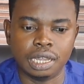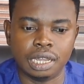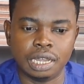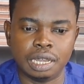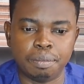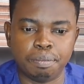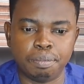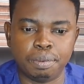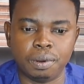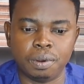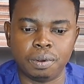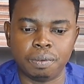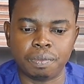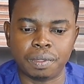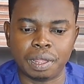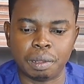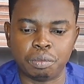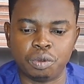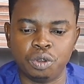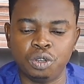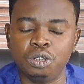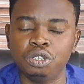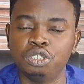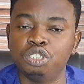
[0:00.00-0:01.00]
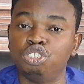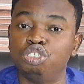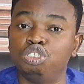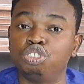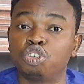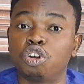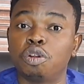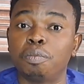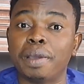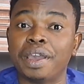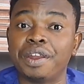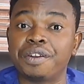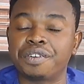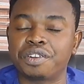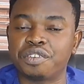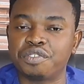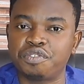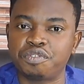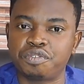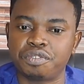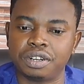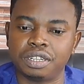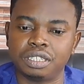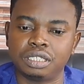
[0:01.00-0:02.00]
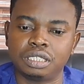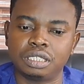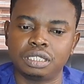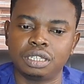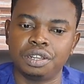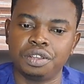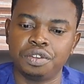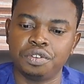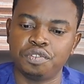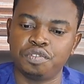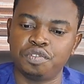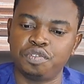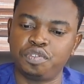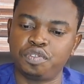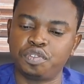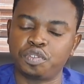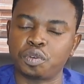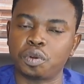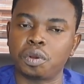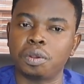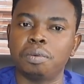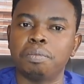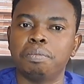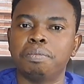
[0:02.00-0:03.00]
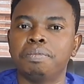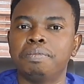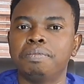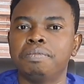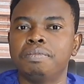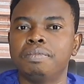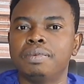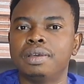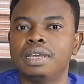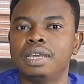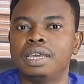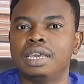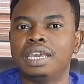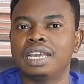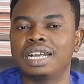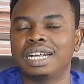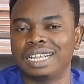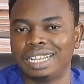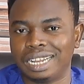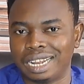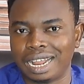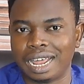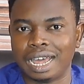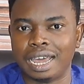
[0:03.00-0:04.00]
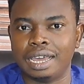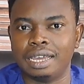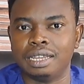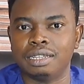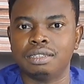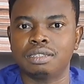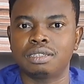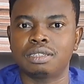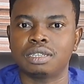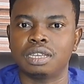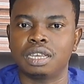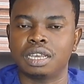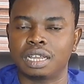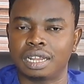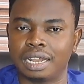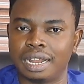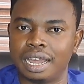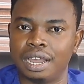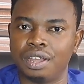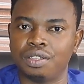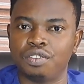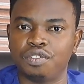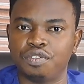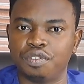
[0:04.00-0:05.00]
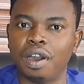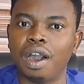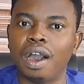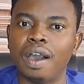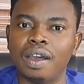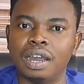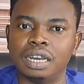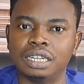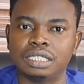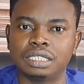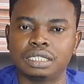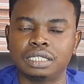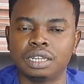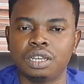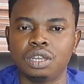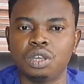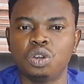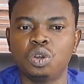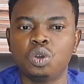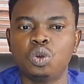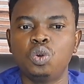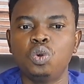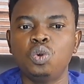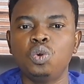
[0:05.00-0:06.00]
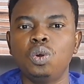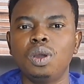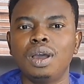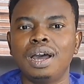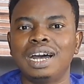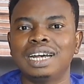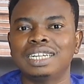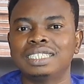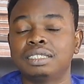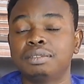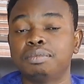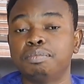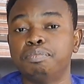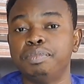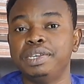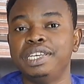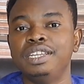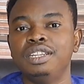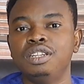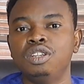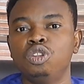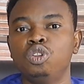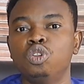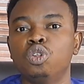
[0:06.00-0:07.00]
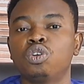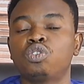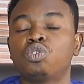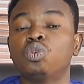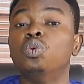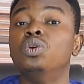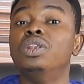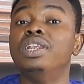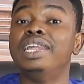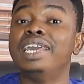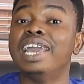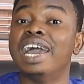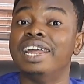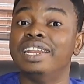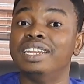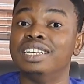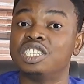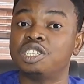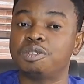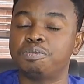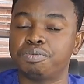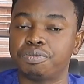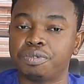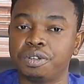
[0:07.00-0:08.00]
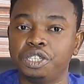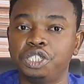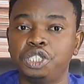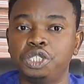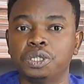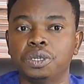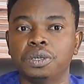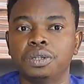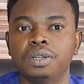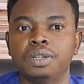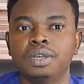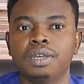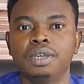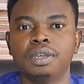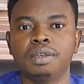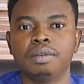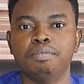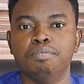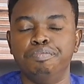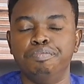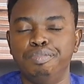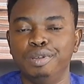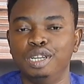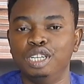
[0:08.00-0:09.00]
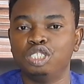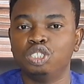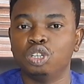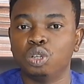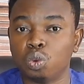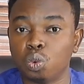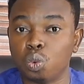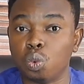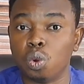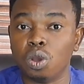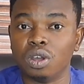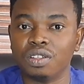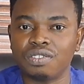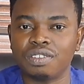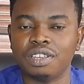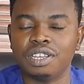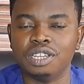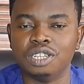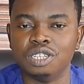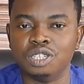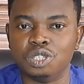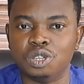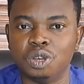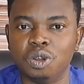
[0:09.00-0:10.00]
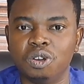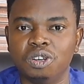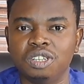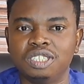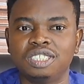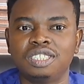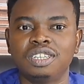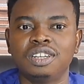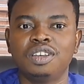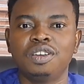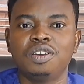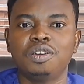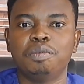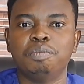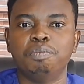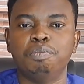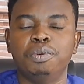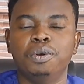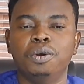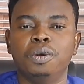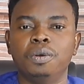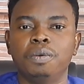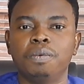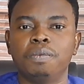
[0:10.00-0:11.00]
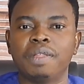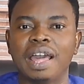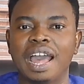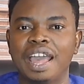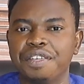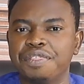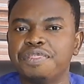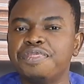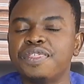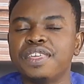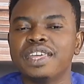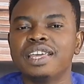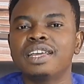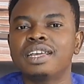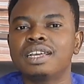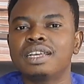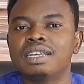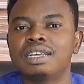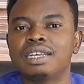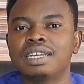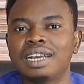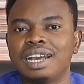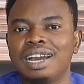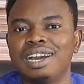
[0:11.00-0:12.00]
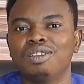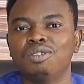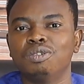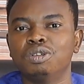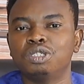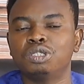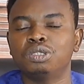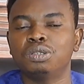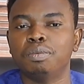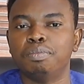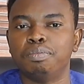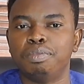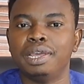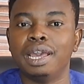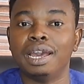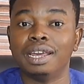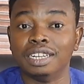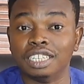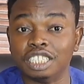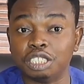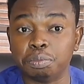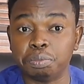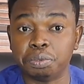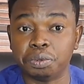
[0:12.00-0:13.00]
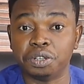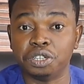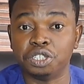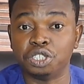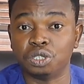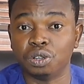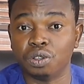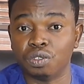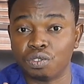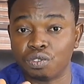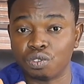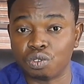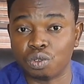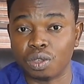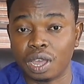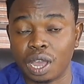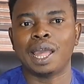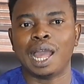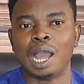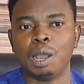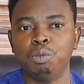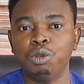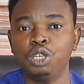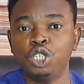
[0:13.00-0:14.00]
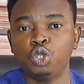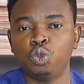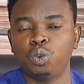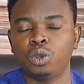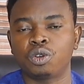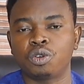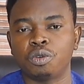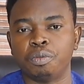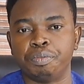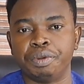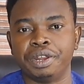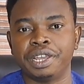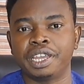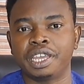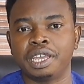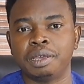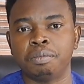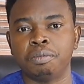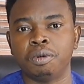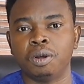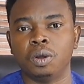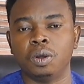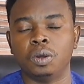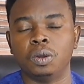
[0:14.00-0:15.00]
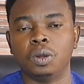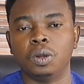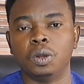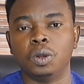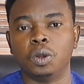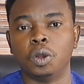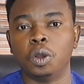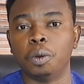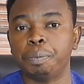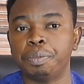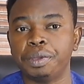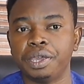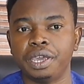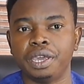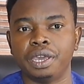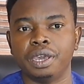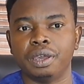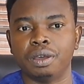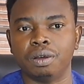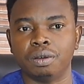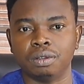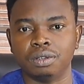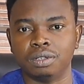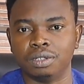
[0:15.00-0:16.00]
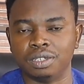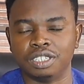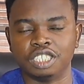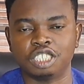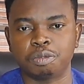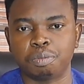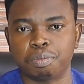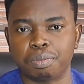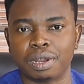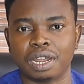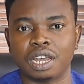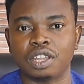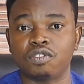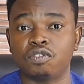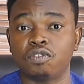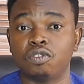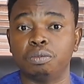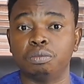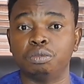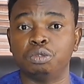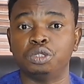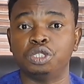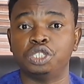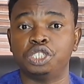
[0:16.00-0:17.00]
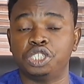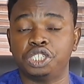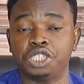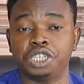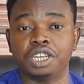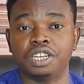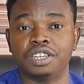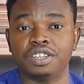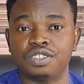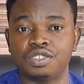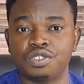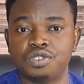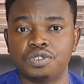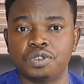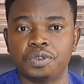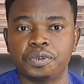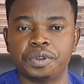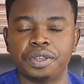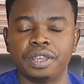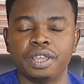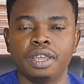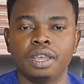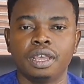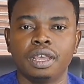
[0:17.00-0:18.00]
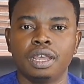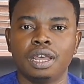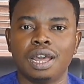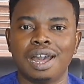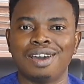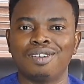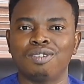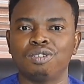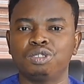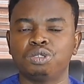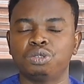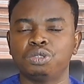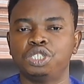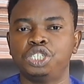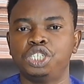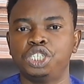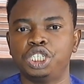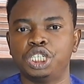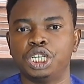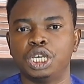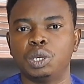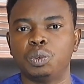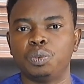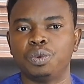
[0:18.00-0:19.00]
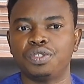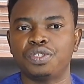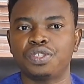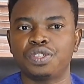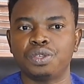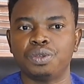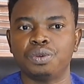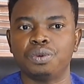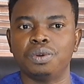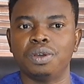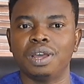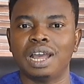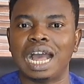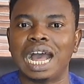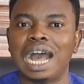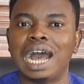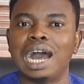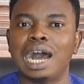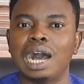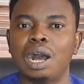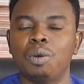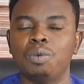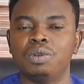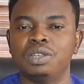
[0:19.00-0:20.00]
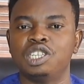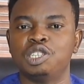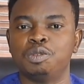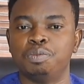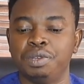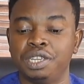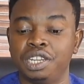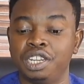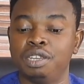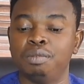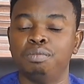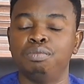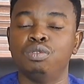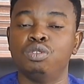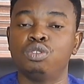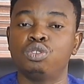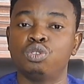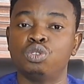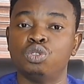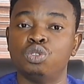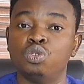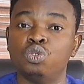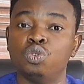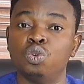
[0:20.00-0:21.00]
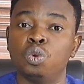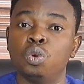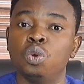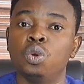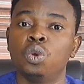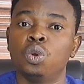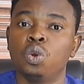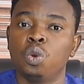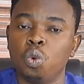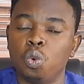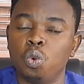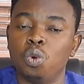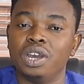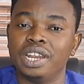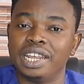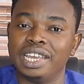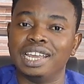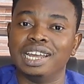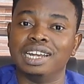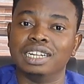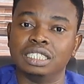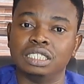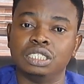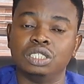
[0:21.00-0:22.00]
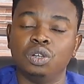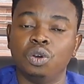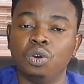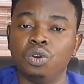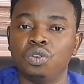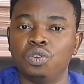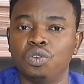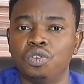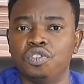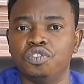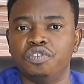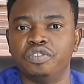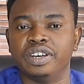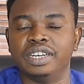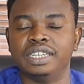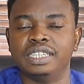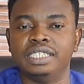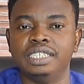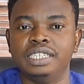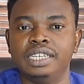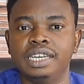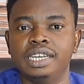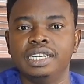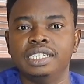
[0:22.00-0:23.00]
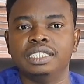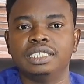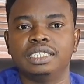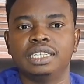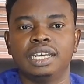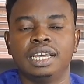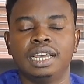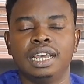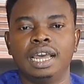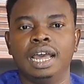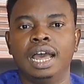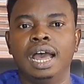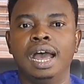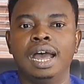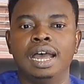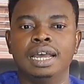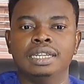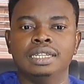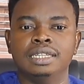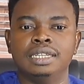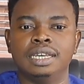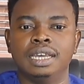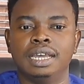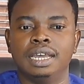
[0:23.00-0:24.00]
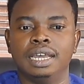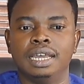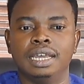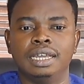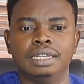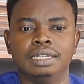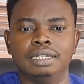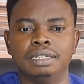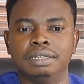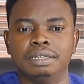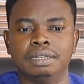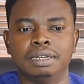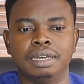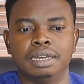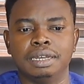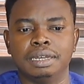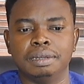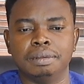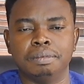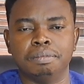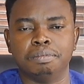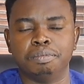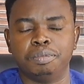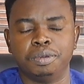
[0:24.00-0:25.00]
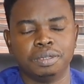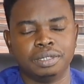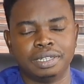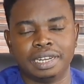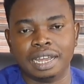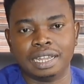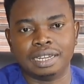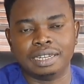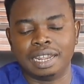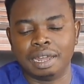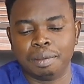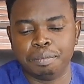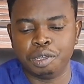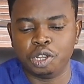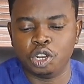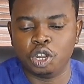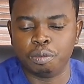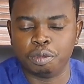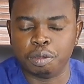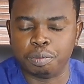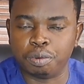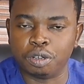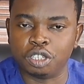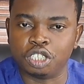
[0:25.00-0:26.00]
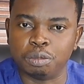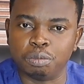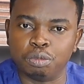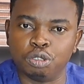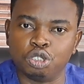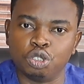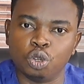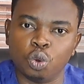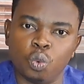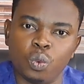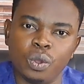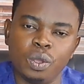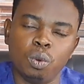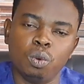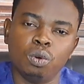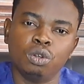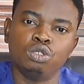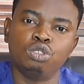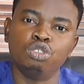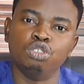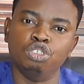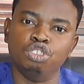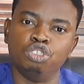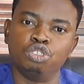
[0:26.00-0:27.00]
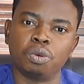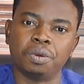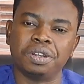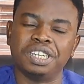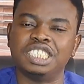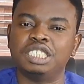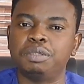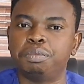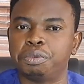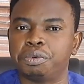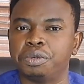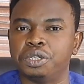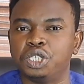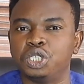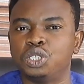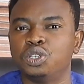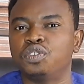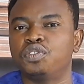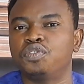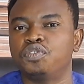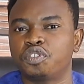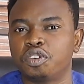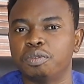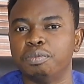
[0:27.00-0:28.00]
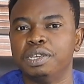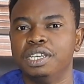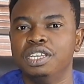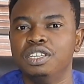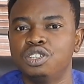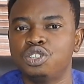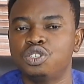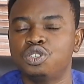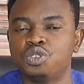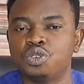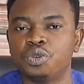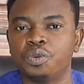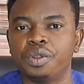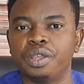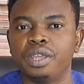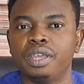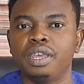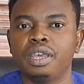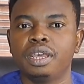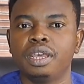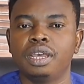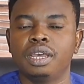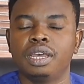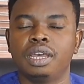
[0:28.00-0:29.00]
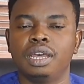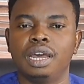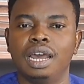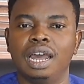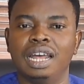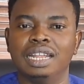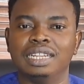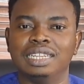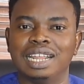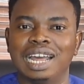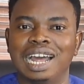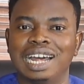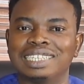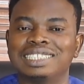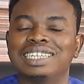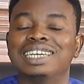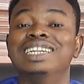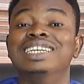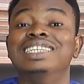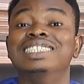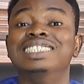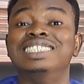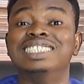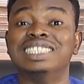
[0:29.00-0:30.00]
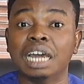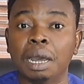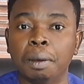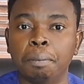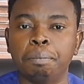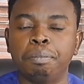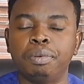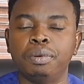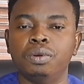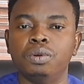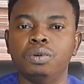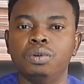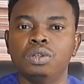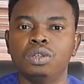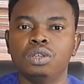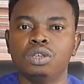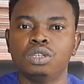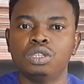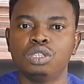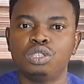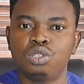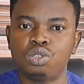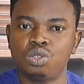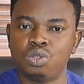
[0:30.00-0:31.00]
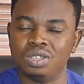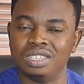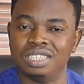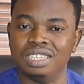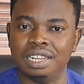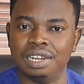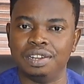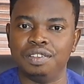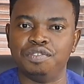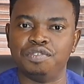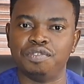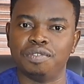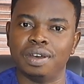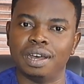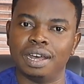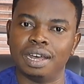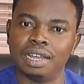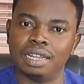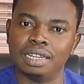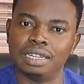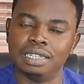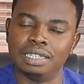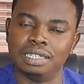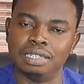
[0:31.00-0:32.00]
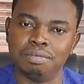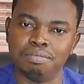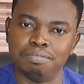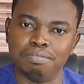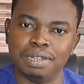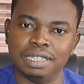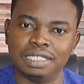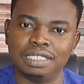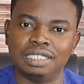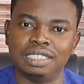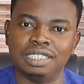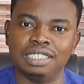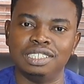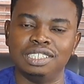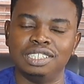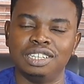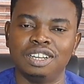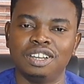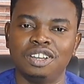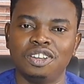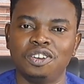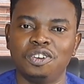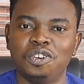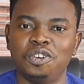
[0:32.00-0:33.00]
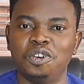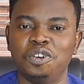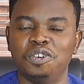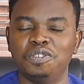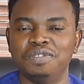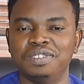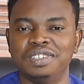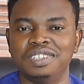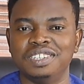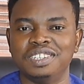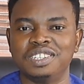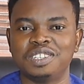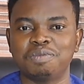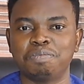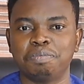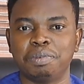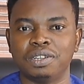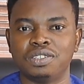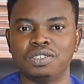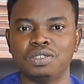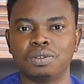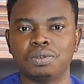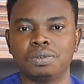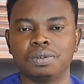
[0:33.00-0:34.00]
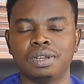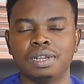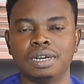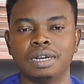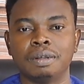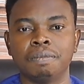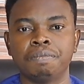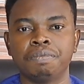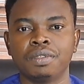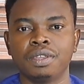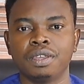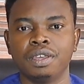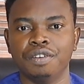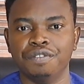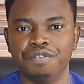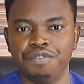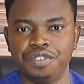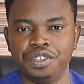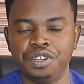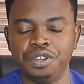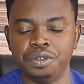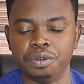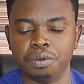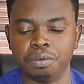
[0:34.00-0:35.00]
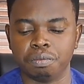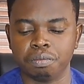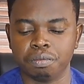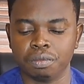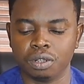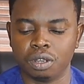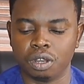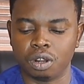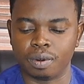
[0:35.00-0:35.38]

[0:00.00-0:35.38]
But I'm going to draw my reference from a client of ours who has been not only an inspiration based on what he does, but I think can also be an inspiration to you. I wish we could bring him up here on this platform to share his story and also share with you how he's been able to do what he has done over the years, but that may not be possible. So we want to draw inspiration from his story and as an example to deliver the message of this particular video.